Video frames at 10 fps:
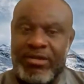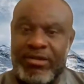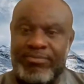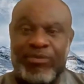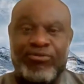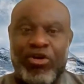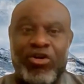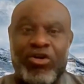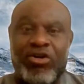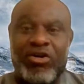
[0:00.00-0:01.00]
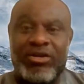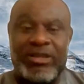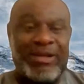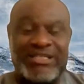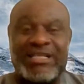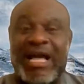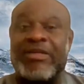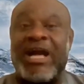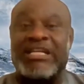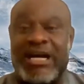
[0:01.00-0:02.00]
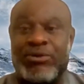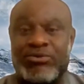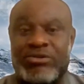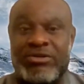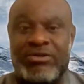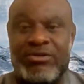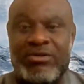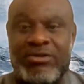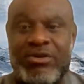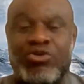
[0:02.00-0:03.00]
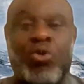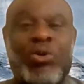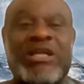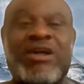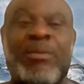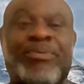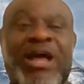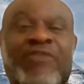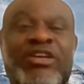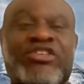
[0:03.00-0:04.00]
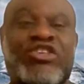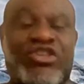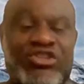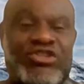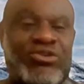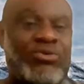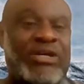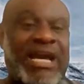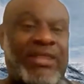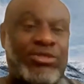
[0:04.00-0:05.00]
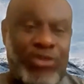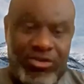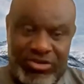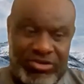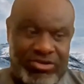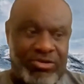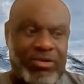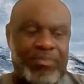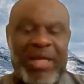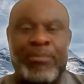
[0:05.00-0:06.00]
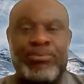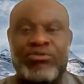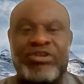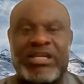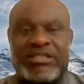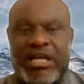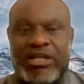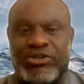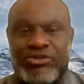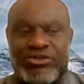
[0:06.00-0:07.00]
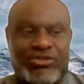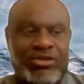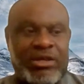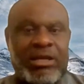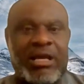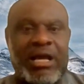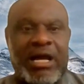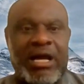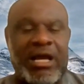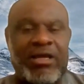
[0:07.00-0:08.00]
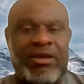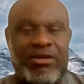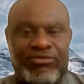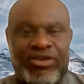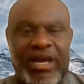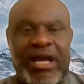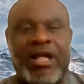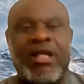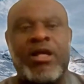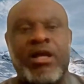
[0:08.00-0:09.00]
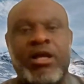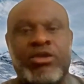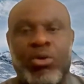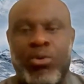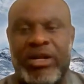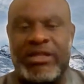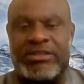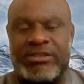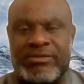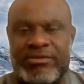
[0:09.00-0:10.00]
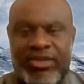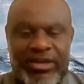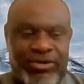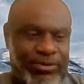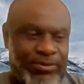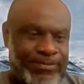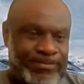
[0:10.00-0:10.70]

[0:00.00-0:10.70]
before the person can cash out. So without the private keys, you cannot approve transactions via your wallet. Thank you.